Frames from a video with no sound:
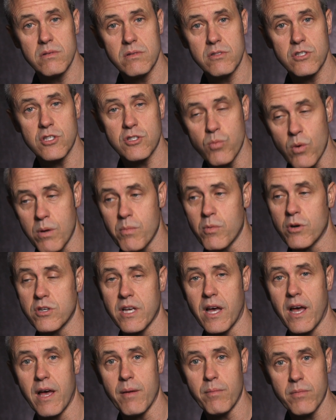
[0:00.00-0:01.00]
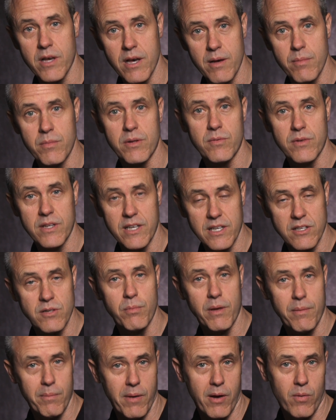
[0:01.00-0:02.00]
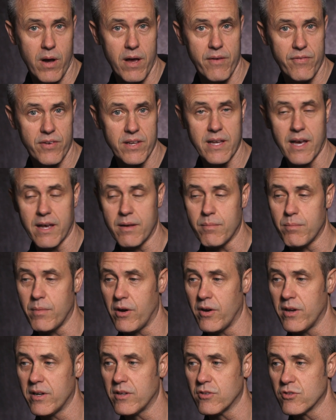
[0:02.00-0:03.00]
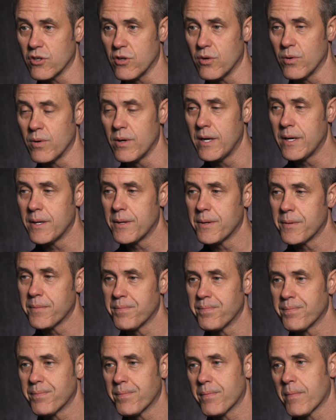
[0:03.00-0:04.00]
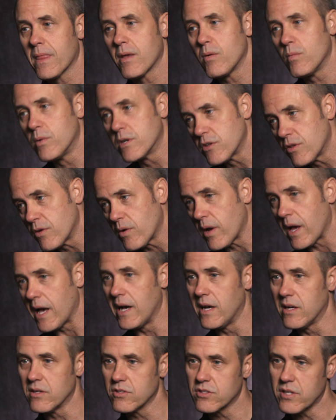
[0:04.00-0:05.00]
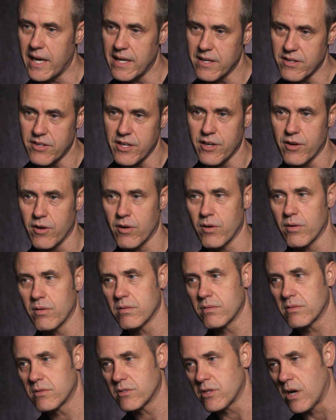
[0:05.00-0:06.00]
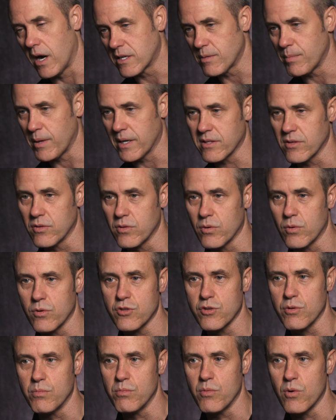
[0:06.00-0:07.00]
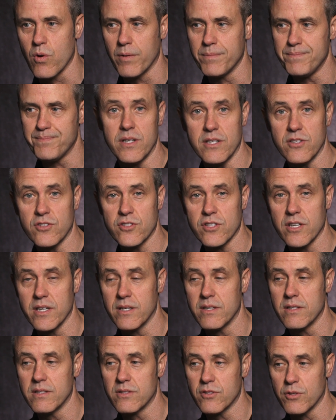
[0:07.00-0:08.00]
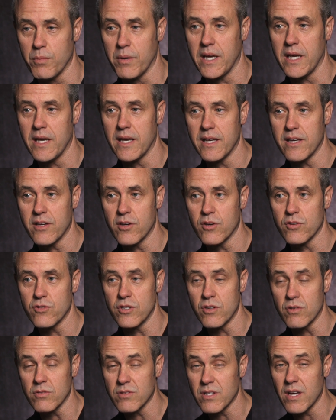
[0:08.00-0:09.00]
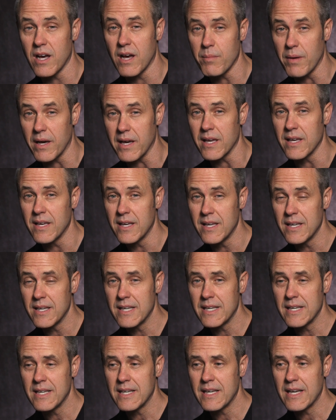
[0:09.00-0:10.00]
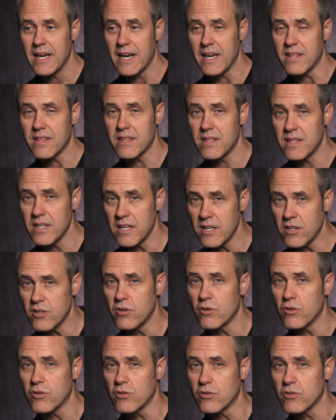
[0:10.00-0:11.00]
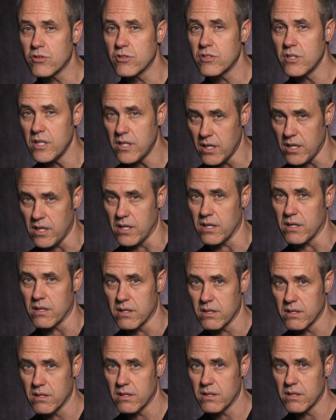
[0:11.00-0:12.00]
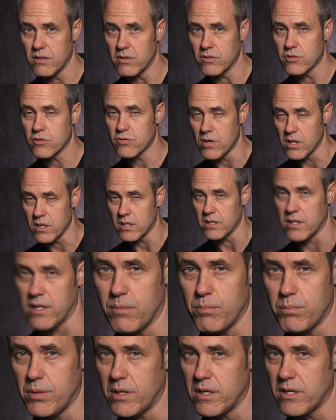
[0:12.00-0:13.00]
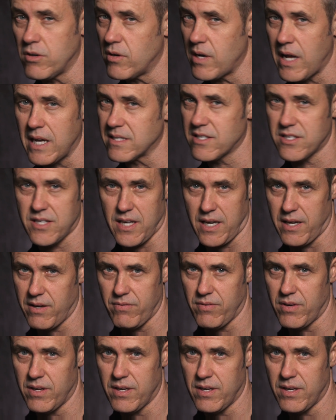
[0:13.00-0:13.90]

just one more time come and get to meet my wife? He'd gotten married. And so went to their house, had dinner, talked about the Lord some more. And he said to me, he goes, you know, Tom, I, I think you're seeking, you're struggling, but you're not saved.